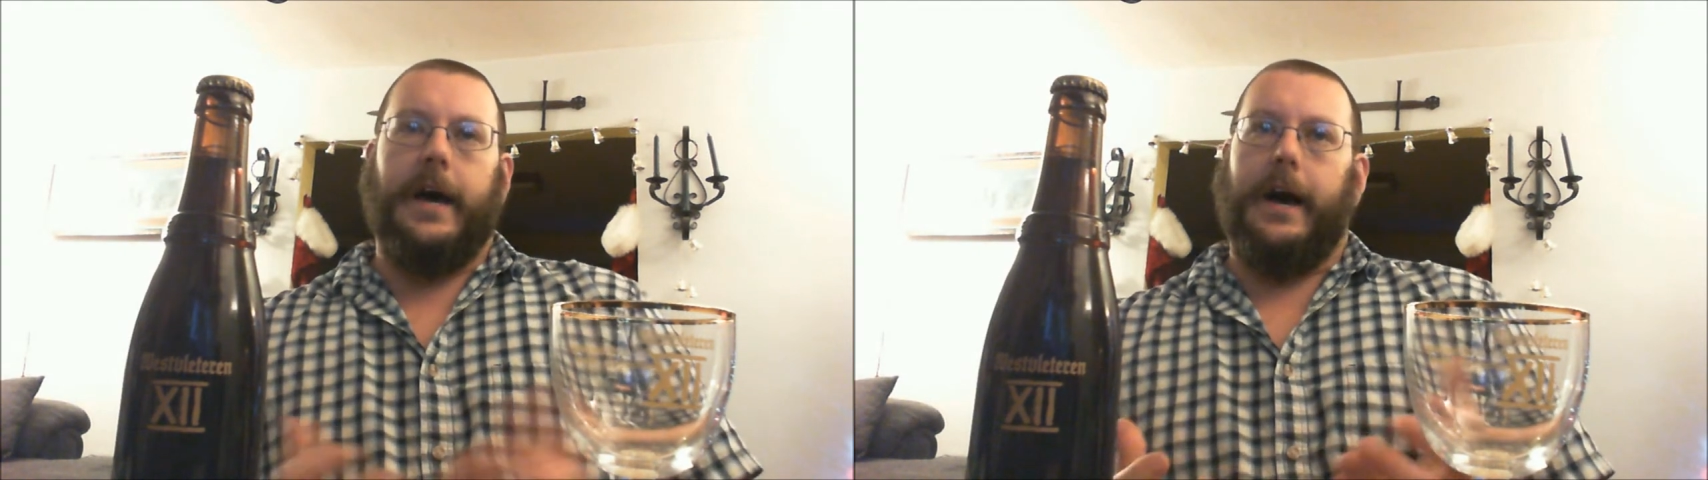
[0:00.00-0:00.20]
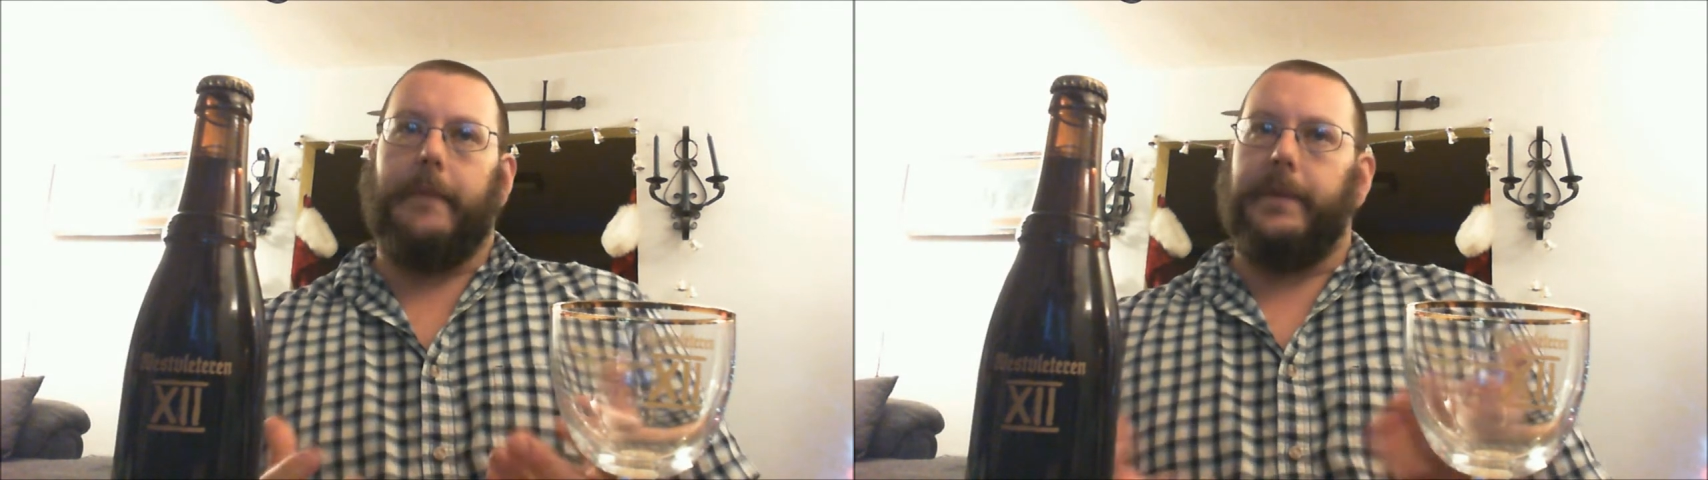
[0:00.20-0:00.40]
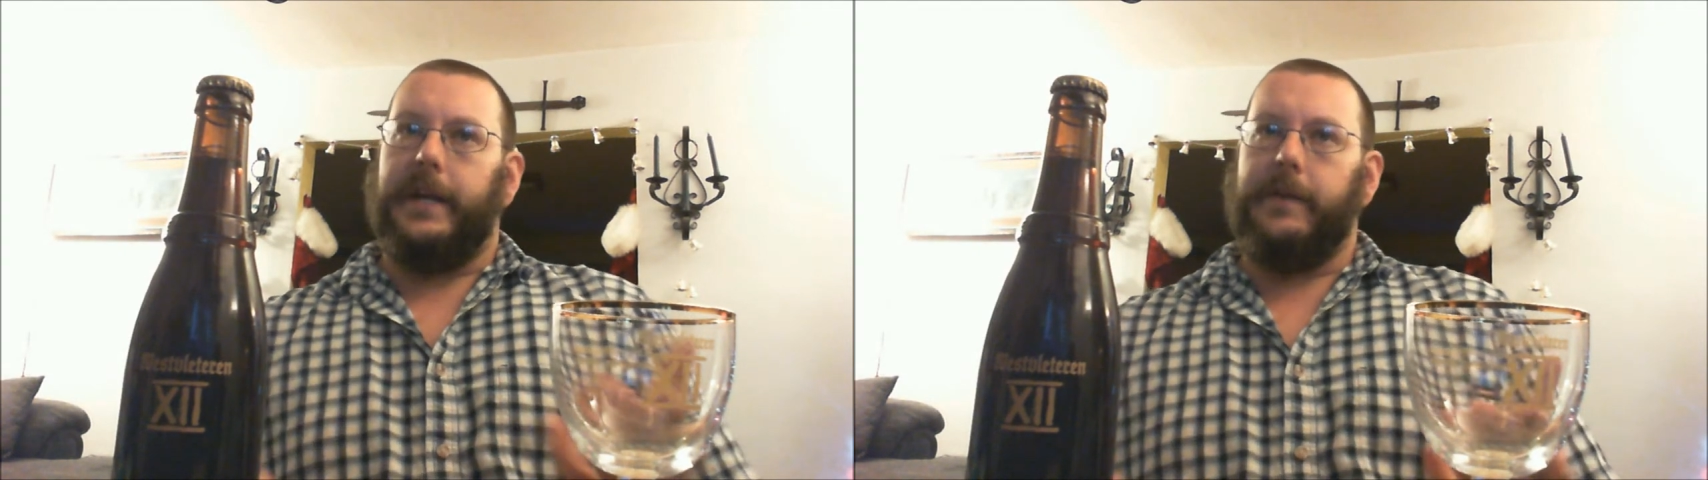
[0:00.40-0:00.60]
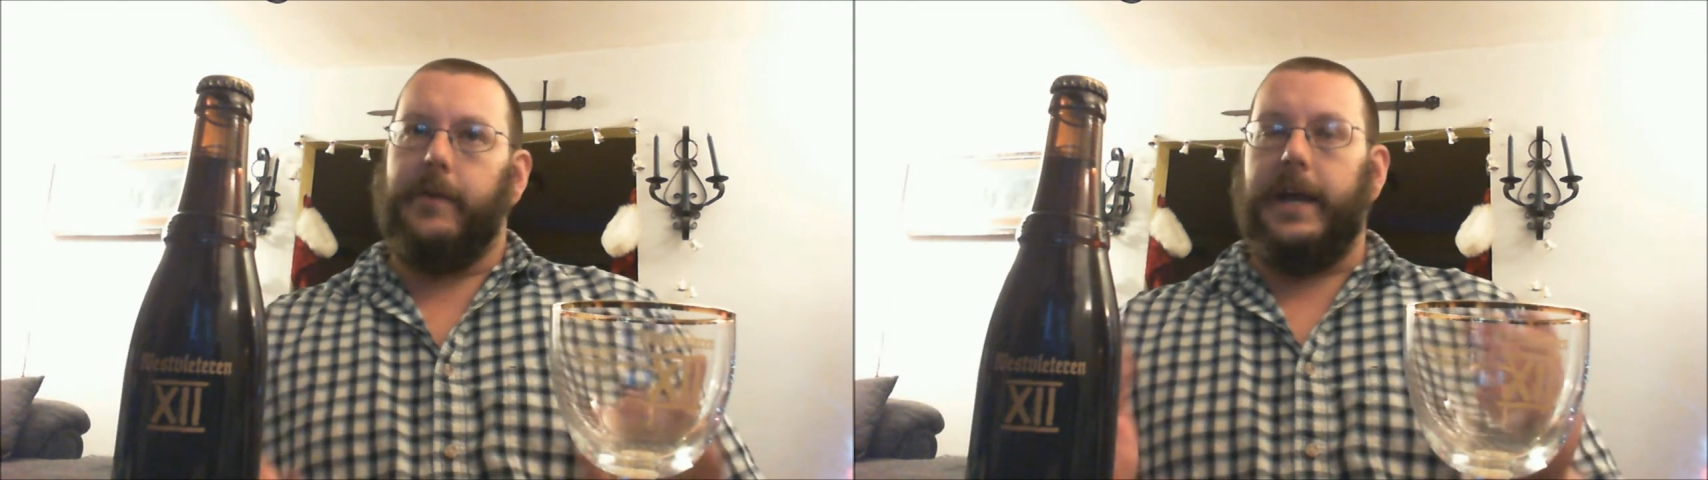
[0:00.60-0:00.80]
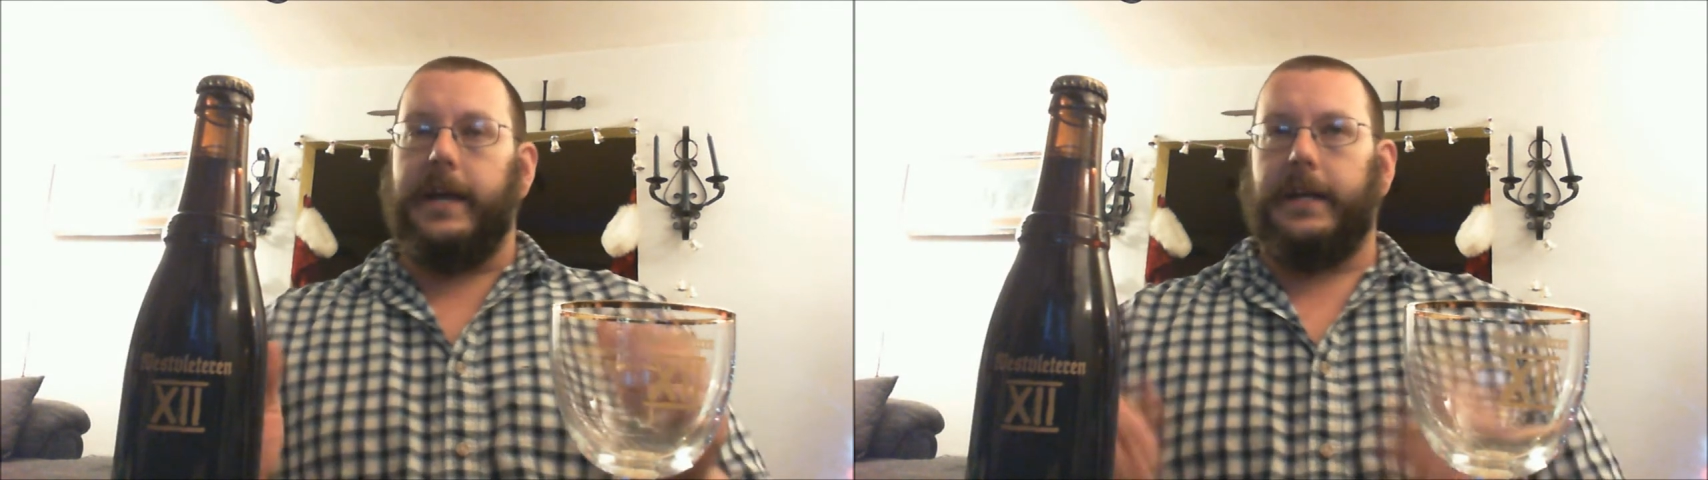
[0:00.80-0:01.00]
Um, but
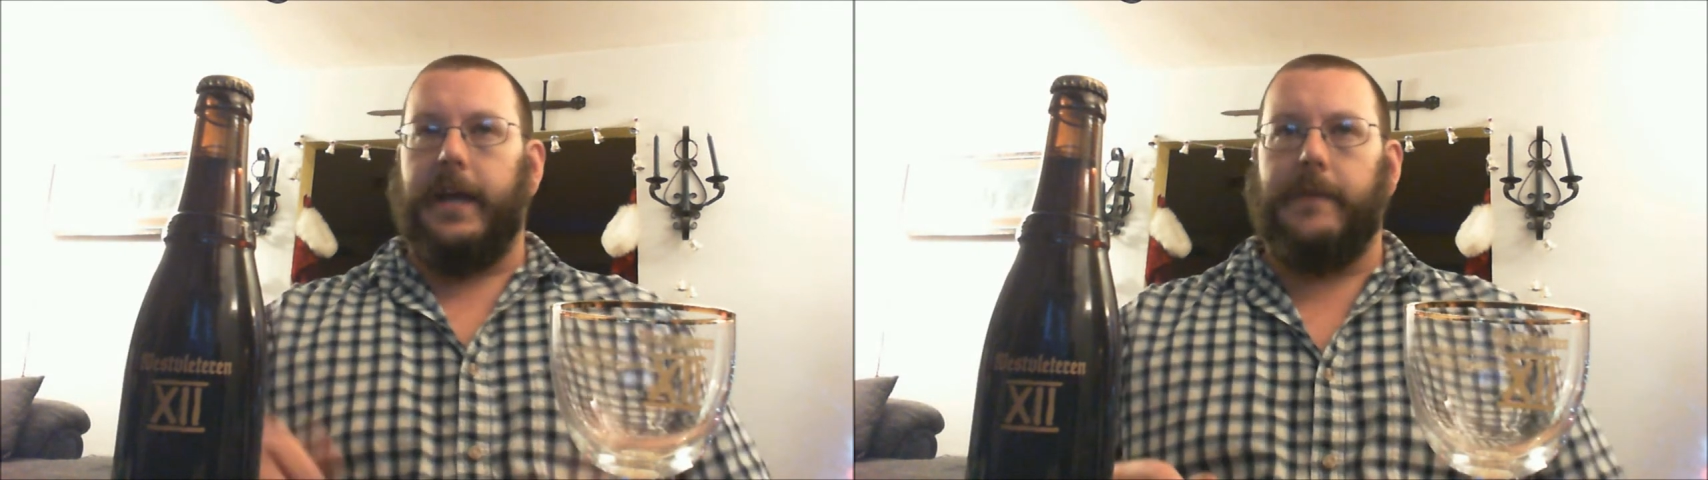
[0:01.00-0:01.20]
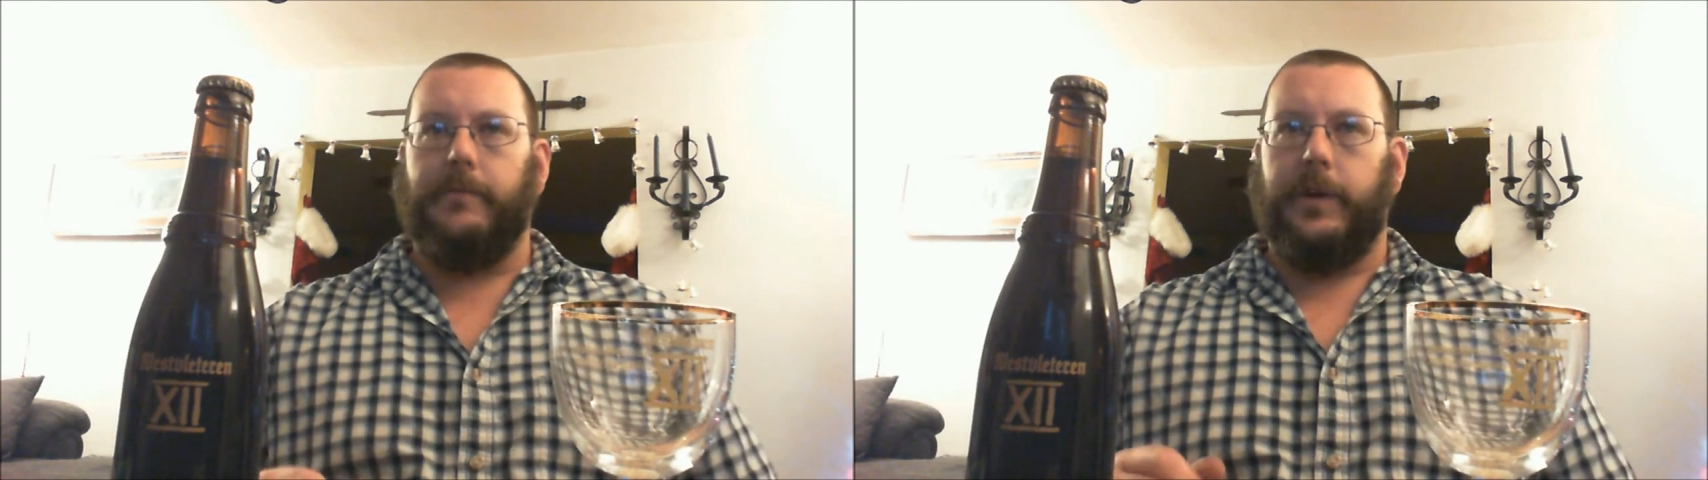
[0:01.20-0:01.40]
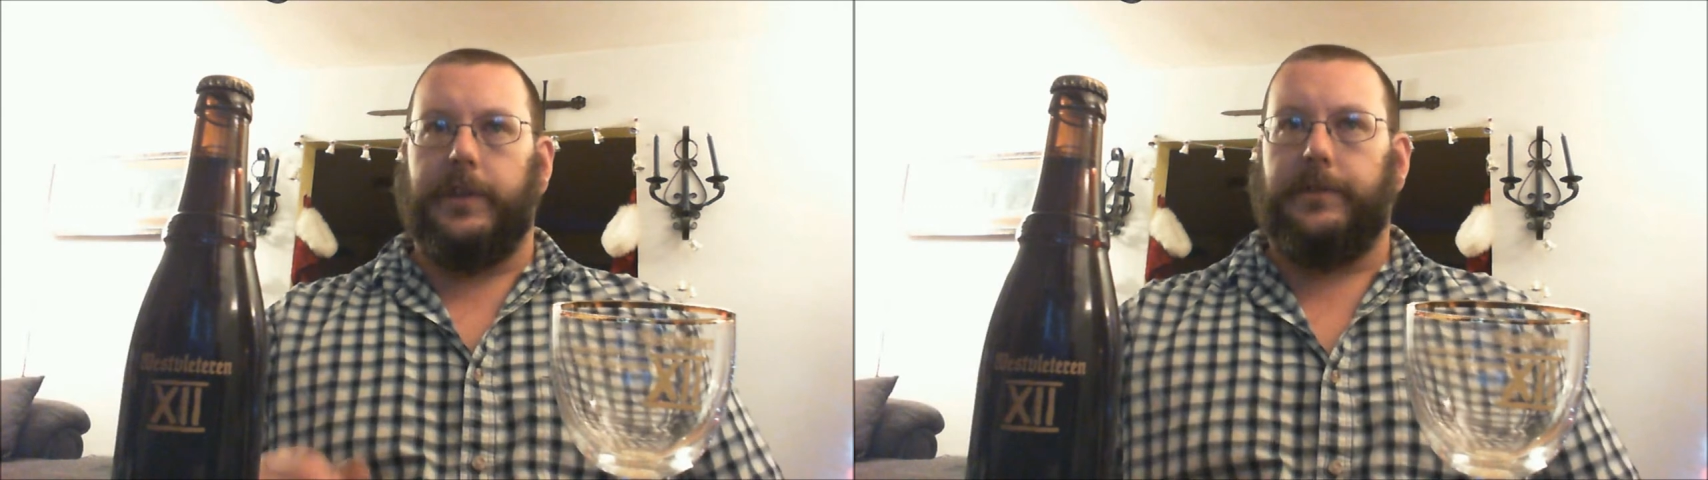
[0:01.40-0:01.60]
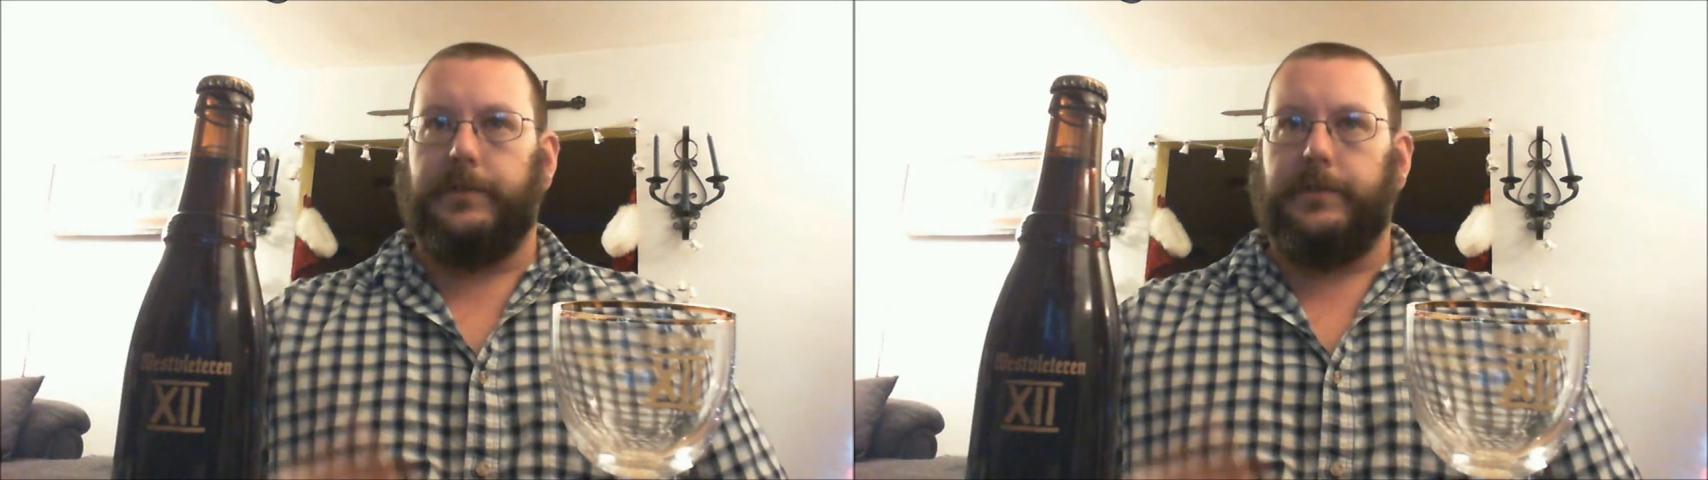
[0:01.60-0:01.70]
anyway, it came with